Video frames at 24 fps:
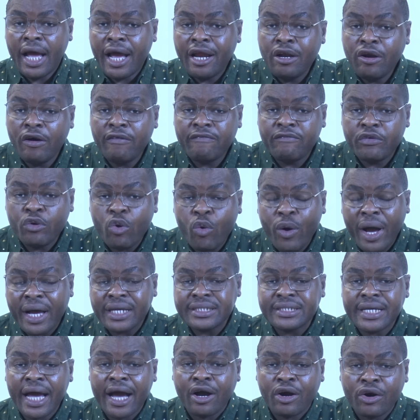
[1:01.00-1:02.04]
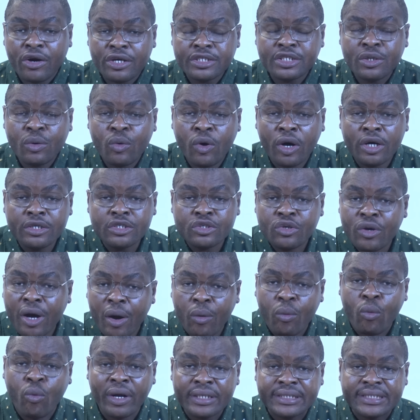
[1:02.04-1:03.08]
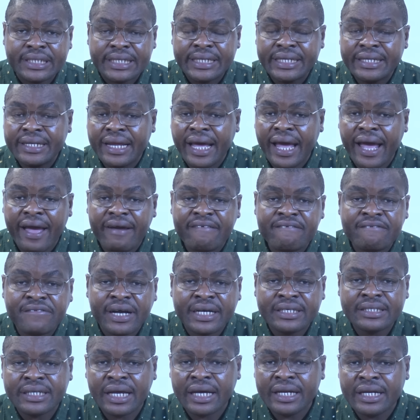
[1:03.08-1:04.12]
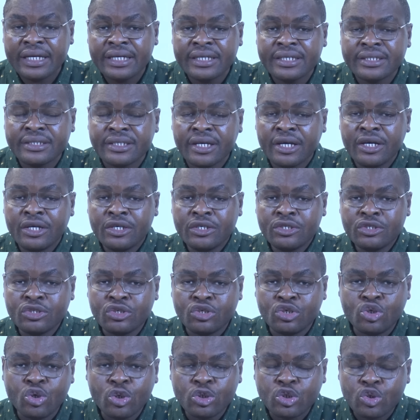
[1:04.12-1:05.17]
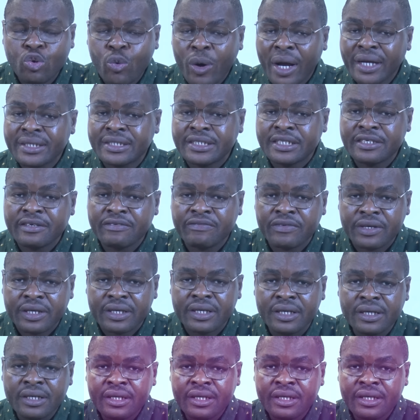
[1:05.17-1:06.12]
Hello, viewers across the world. You are watching Evangelist Joshua TV.